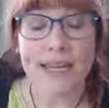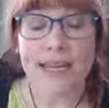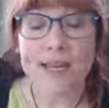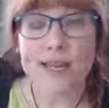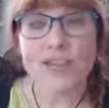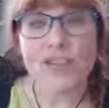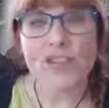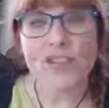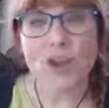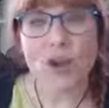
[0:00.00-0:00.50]

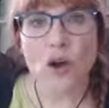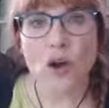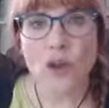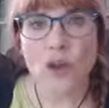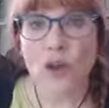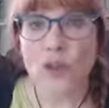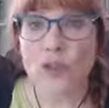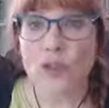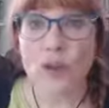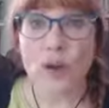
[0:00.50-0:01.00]
So
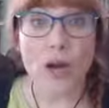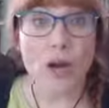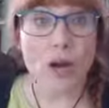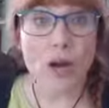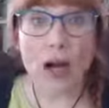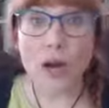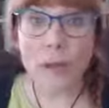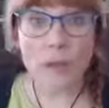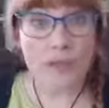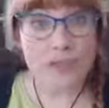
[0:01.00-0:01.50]
those are a
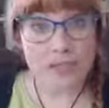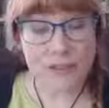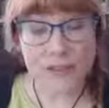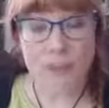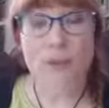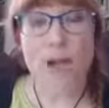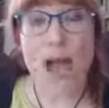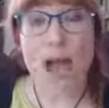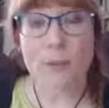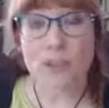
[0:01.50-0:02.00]
couple of
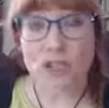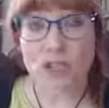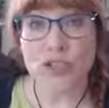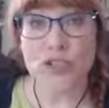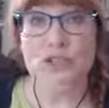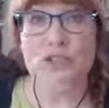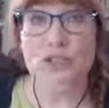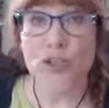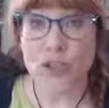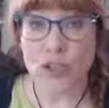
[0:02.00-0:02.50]
different options
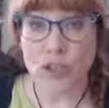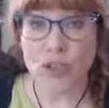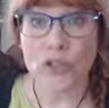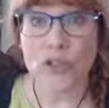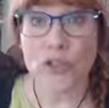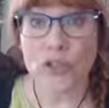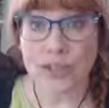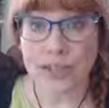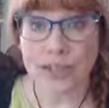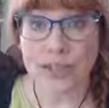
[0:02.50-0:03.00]
for you to
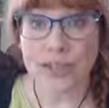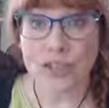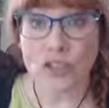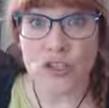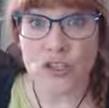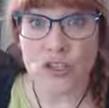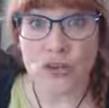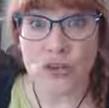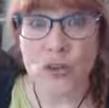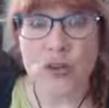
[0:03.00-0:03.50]
look
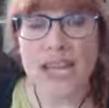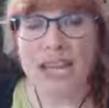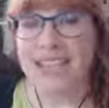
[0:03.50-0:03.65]
into